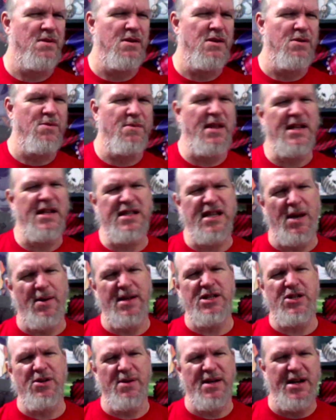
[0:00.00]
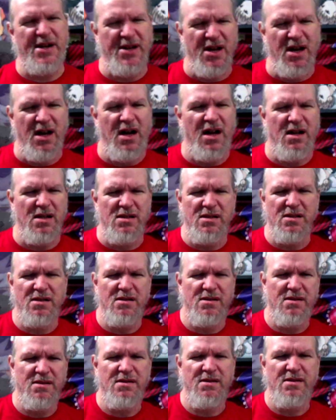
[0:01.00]
Well, that's how I do it at all.
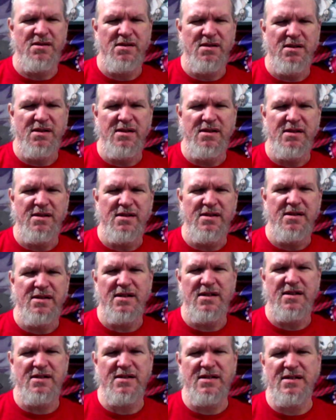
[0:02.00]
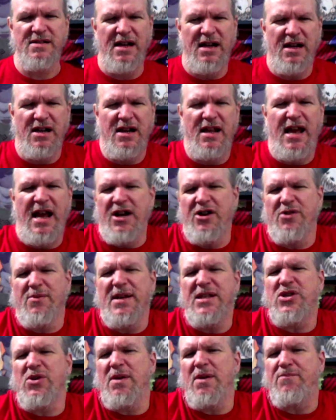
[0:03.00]
Now, how do I
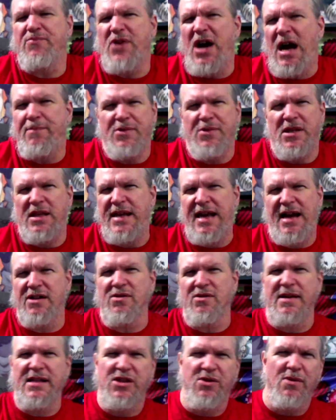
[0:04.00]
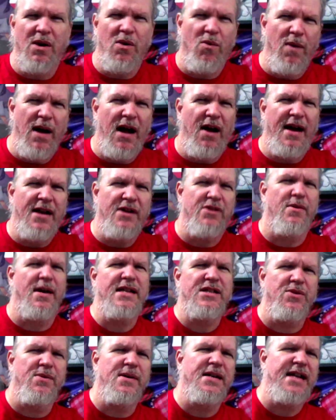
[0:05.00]
do it properly? How do I do it well? How do I
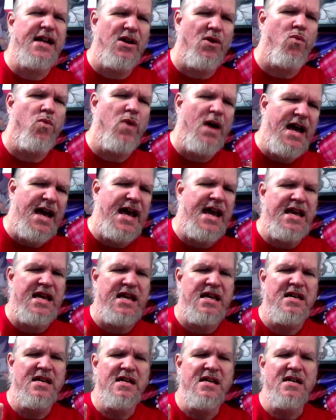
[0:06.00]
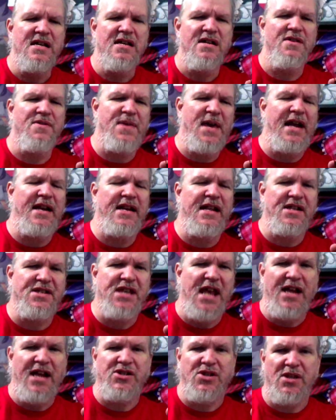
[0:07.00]
do it in a way that it's
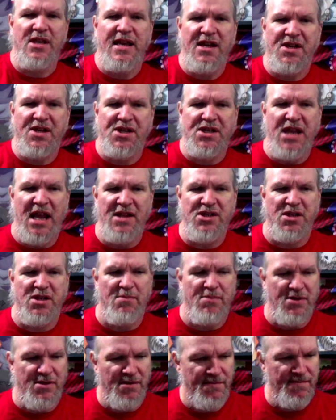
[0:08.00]
actually extensible?